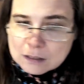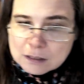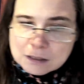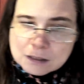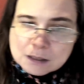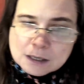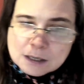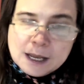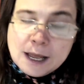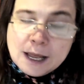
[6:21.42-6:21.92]

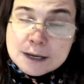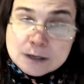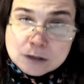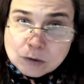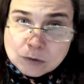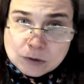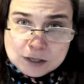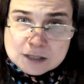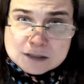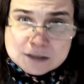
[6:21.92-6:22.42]
I
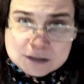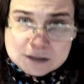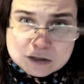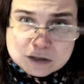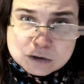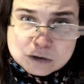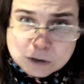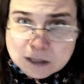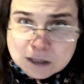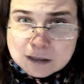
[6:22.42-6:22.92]
know that it's a
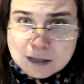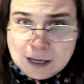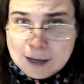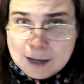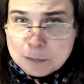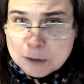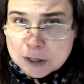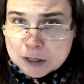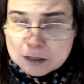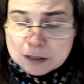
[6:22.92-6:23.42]
strict
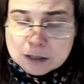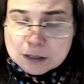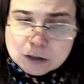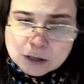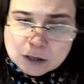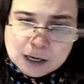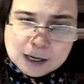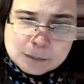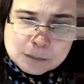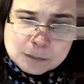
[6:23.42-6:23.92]
liability
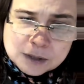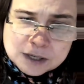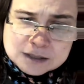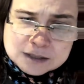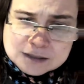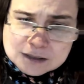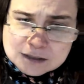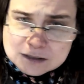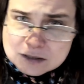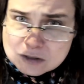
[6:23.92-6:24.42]
crime, but is
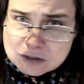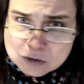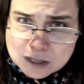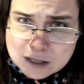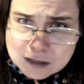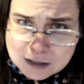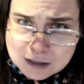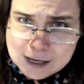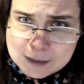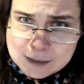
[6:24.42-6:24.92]
it a strict
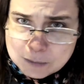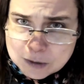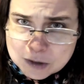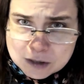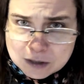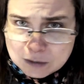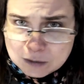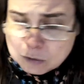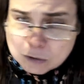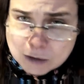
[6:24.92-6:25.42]

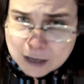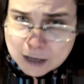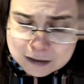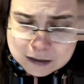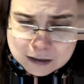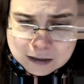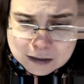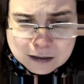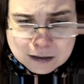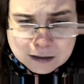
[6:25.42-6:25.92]
liability
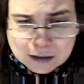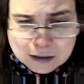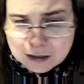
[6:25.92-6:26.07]
morality?